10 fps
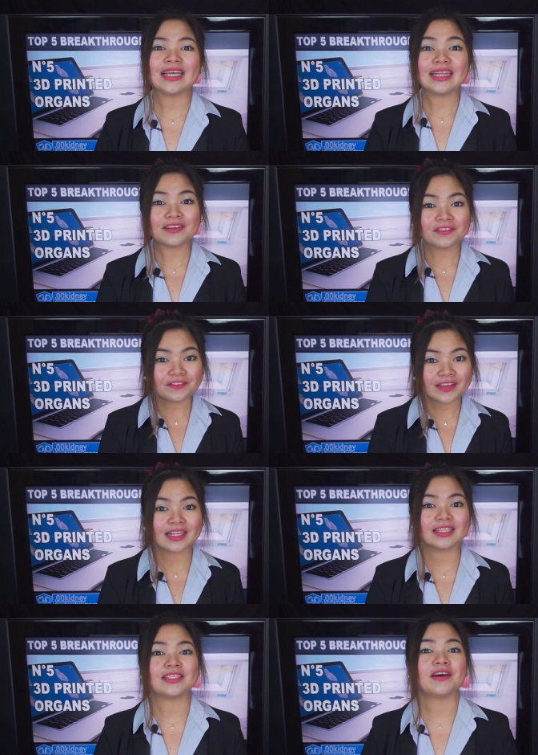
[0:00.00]
in the
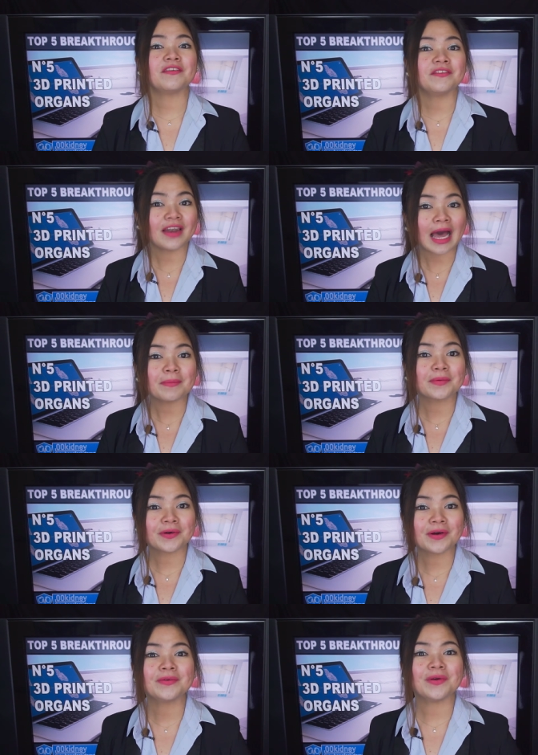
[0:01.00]
field of lab
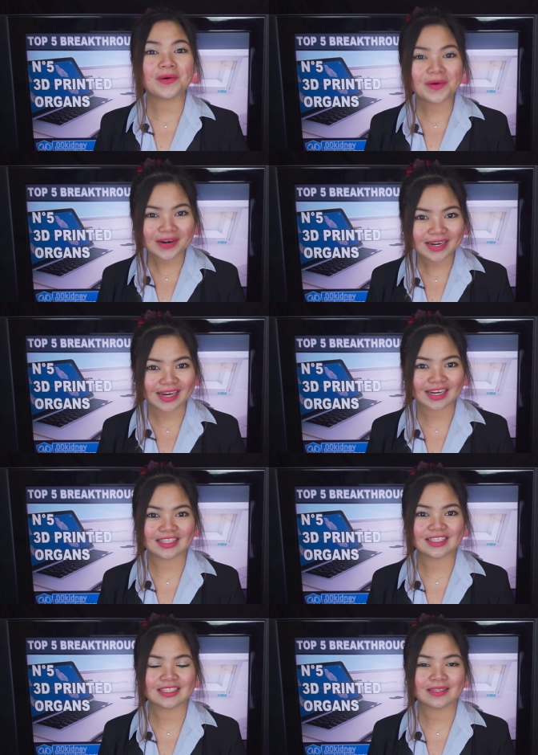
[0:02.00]
grown
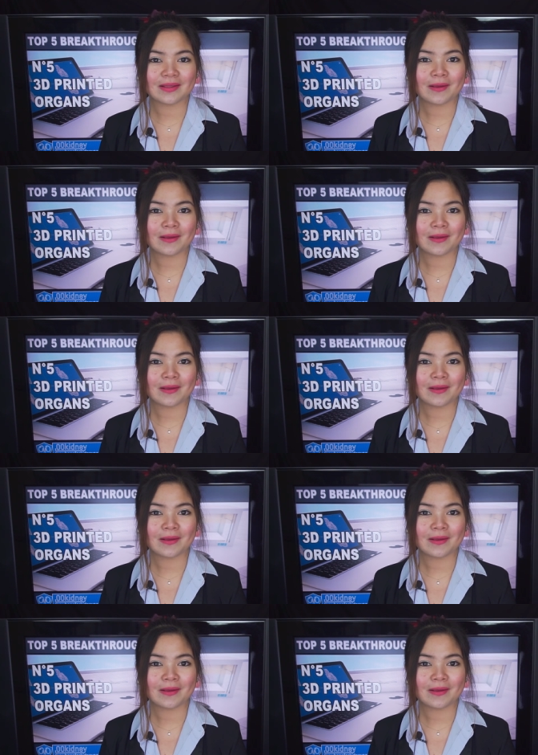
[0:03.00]
organs.